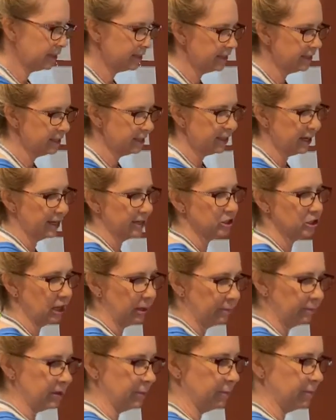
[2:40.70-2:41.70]
did, I
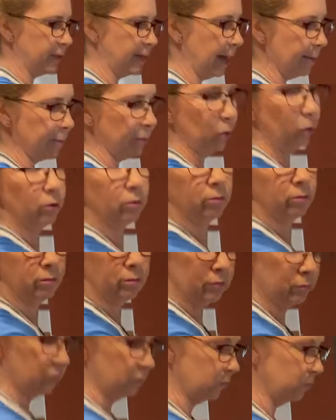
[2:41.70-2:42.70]
chopped up the apple.
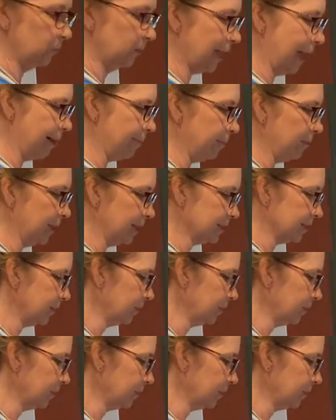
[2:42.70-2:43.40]
Apple has a